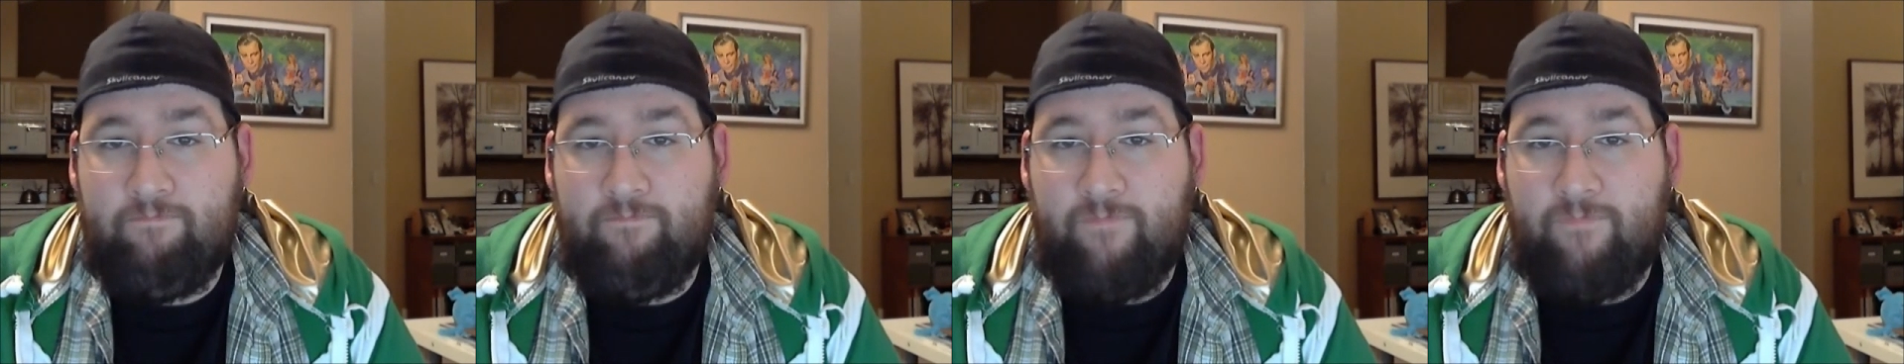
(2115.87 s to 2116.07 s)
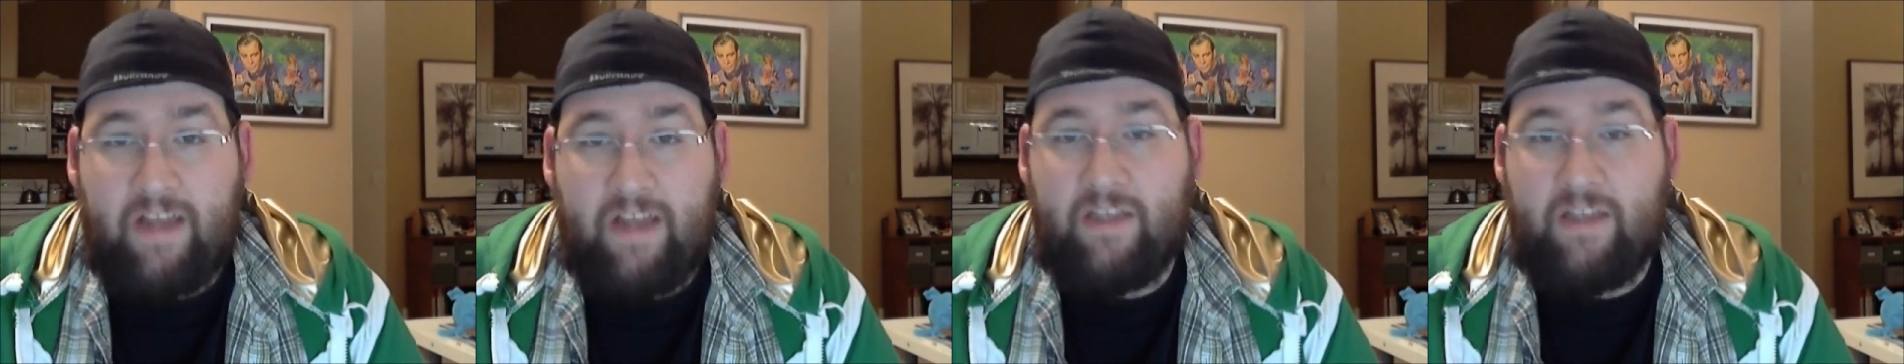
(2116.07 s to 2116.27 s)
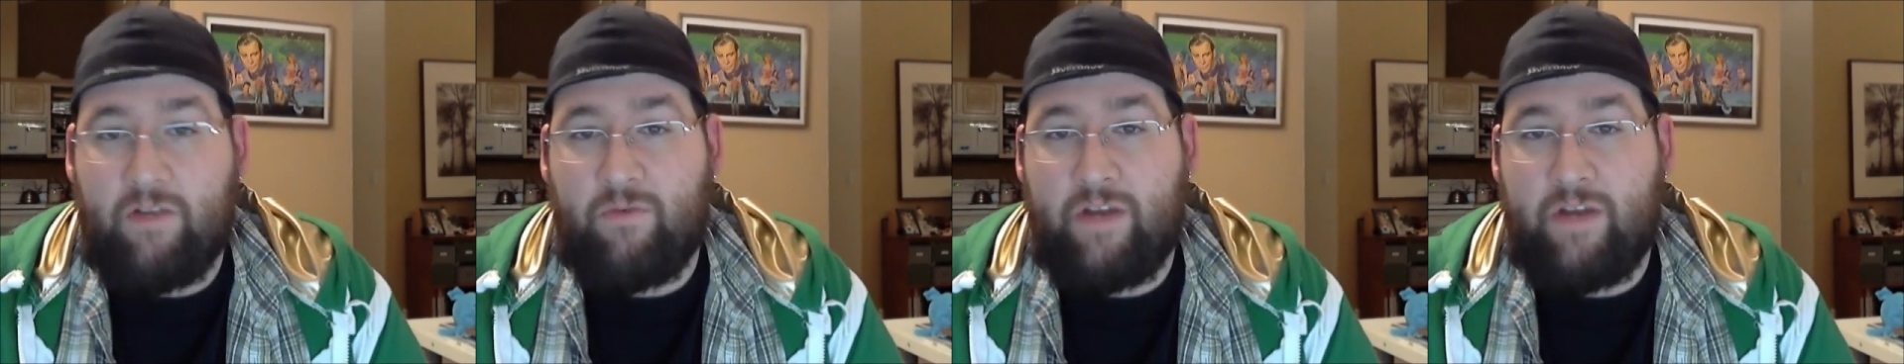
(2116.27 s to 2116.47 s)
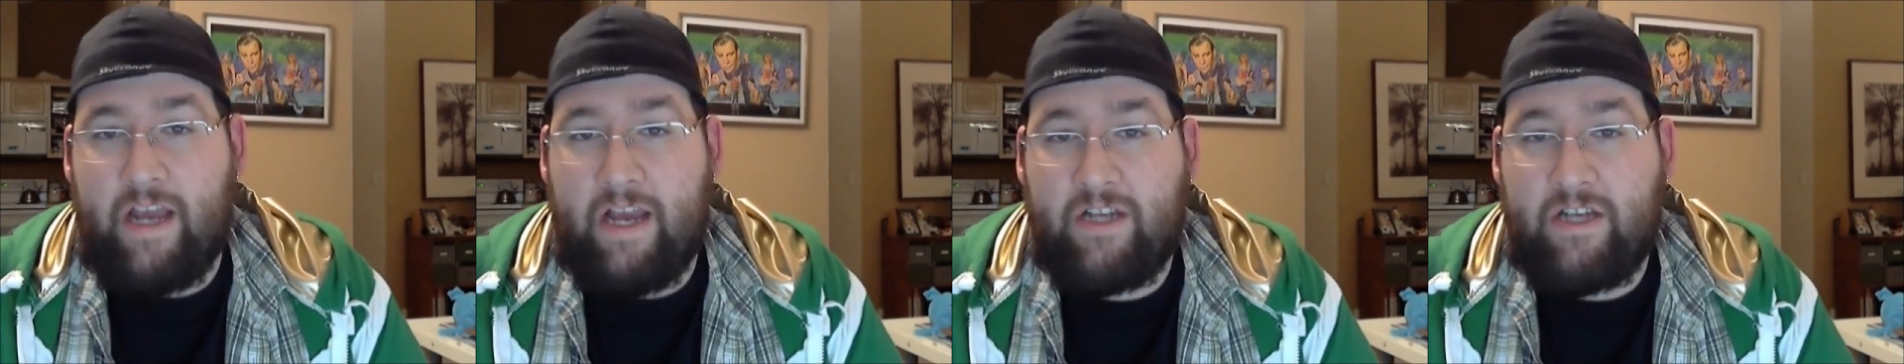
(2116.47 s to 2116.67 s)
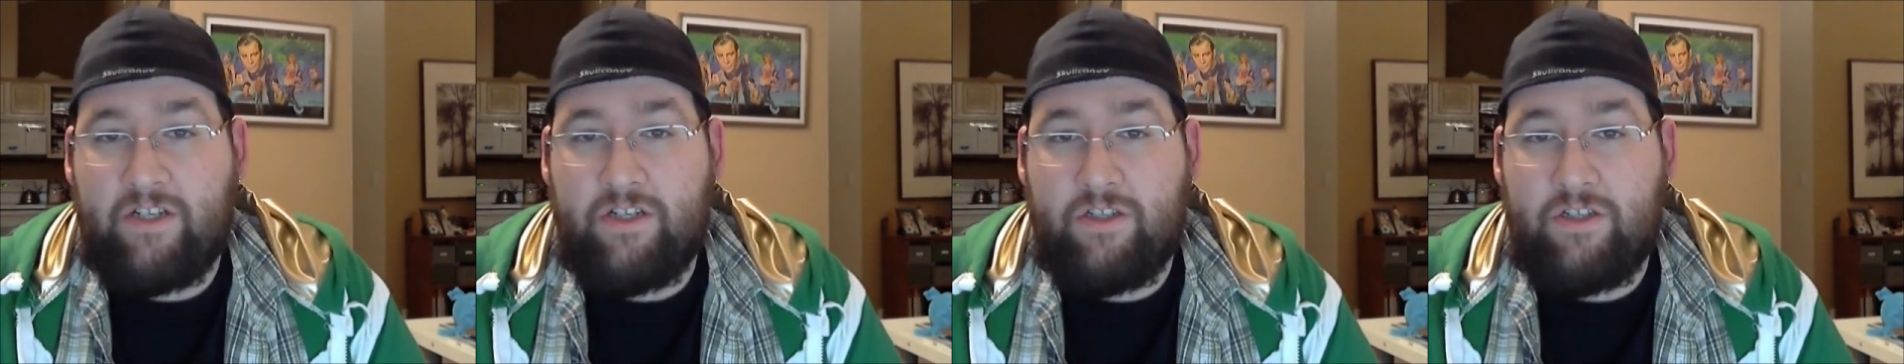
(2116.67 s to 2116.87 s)
violent
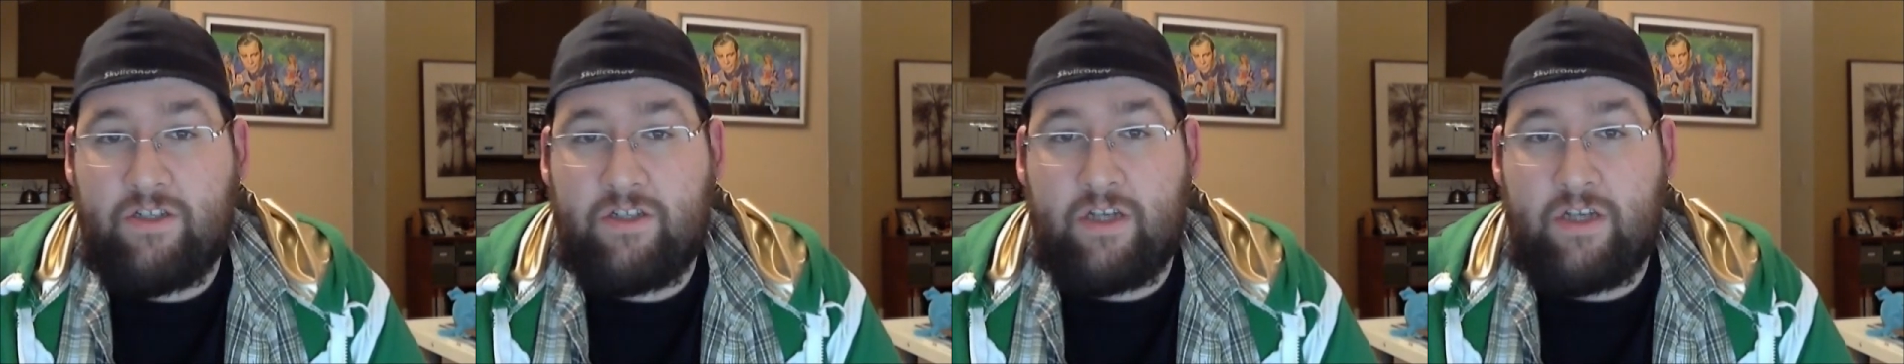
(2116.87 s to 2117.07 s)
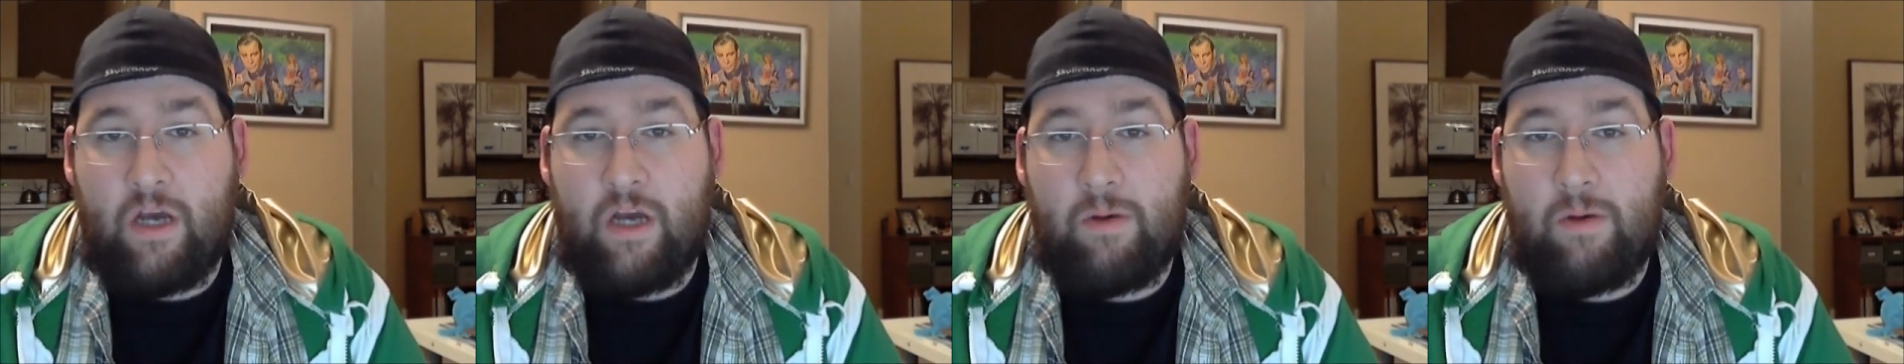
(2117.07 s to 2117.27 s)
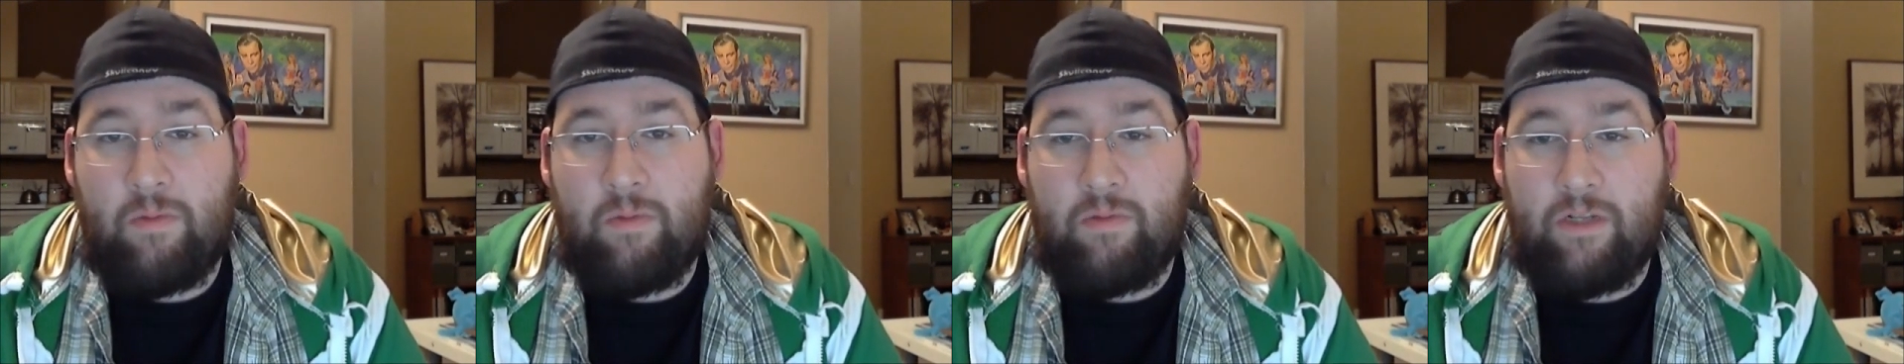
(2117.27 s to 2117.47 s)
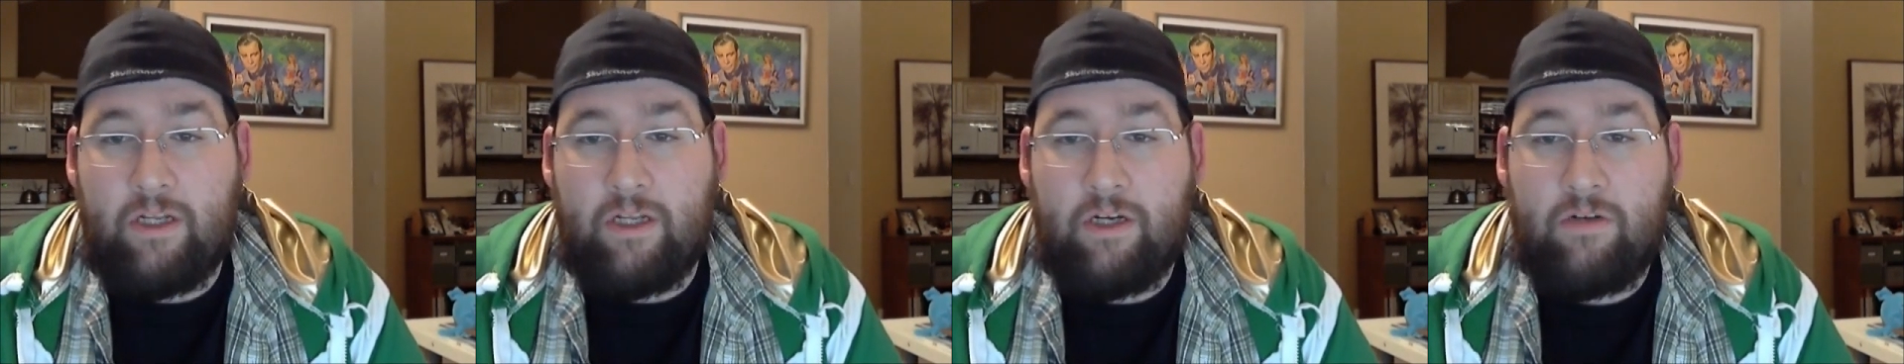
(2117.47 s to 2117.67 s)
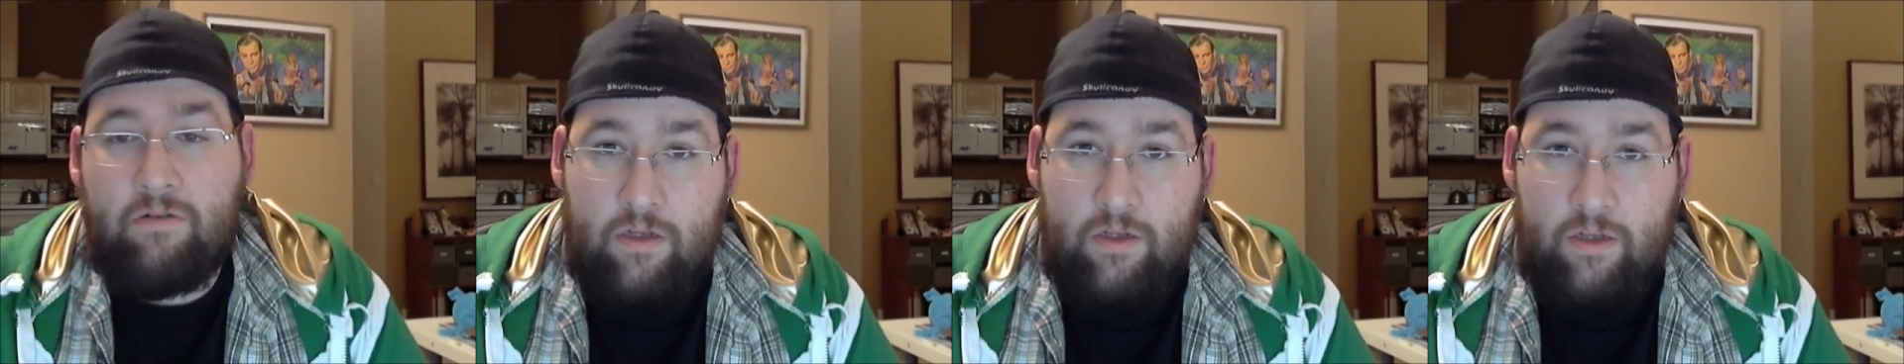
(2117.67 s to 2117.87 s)
reactions, comment
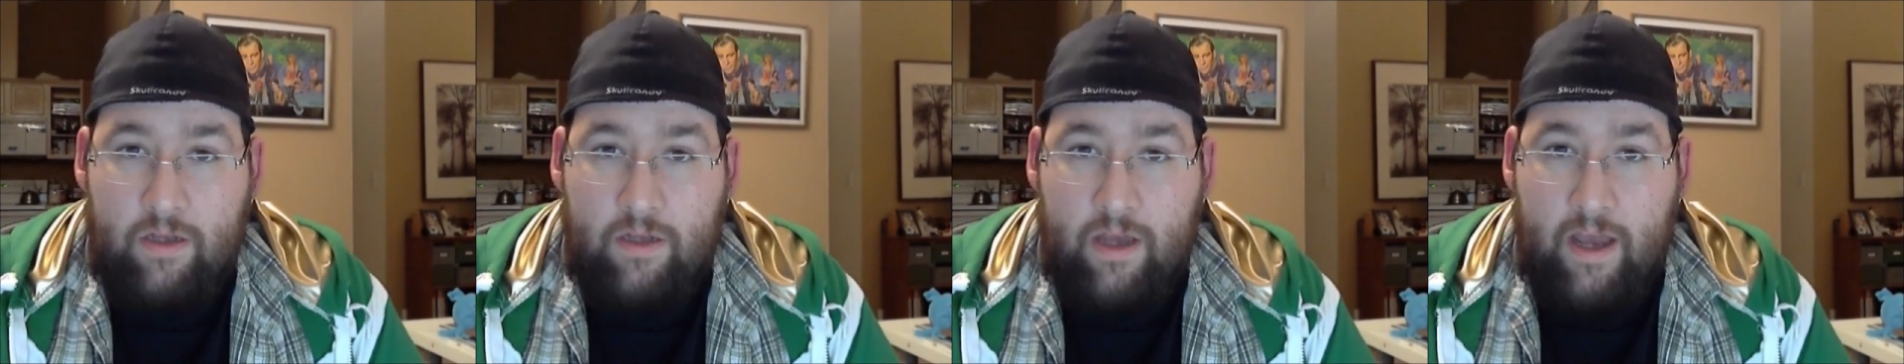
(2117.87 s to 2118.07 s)
below.